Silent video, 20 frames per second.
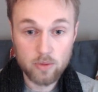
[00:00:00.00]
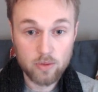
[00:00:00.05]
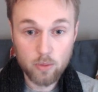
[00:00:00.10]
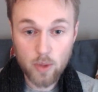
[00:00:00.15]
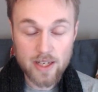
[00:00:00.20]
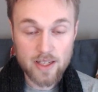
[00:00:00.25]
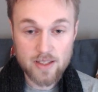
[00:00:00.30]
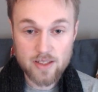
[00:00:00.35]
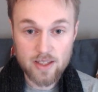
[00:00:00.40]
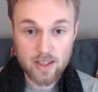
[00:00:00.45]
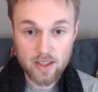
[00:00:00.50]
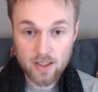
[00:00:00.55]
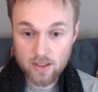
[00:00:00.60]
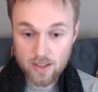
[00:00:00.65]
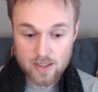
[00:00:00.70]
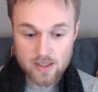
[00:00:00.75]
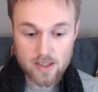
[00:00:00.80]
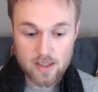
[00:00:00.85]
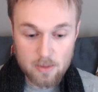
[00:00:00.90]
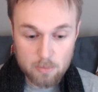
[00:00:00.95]
Wait a second,
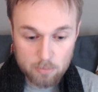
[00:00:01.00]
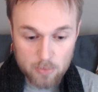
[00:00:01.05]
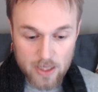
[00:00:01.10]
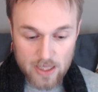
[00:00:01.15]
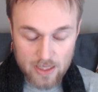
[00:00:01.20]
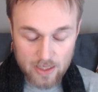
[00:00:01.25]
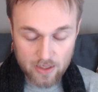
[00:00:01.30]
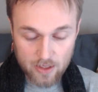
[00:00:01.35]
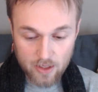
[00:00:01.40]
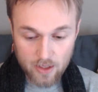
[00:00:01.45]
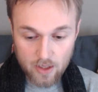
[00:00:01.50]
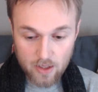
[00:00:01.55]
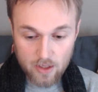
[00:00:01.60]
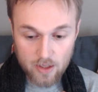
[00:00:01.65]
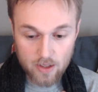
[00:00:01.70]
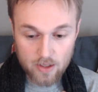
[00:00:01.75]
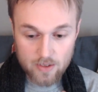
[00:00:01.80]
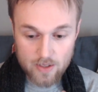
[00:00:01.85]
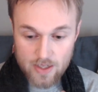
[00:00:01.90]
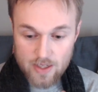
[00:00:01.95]
this is me.
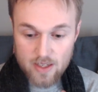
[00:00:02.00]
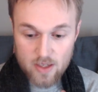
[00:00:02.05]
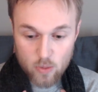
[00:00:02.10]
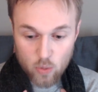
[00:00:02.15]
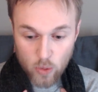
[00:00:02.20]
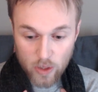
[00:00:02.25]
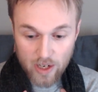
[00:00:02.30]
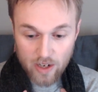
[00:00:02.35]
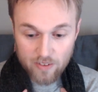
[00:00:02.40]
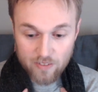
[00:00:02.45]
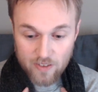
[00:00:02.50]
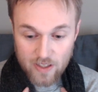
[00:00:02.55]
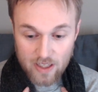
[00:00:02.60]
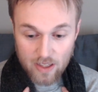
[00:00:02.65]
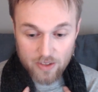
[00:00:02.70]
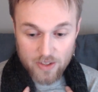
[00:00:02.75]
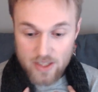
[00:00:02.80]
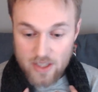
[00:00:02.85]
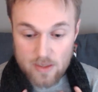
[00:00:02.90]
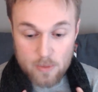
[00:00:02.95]
This is what I
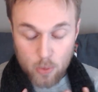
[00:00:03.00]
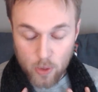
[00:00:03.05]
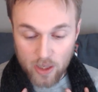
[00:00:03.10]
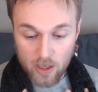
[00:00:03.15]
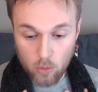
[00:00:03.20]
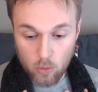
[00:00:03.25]
feel. This is what I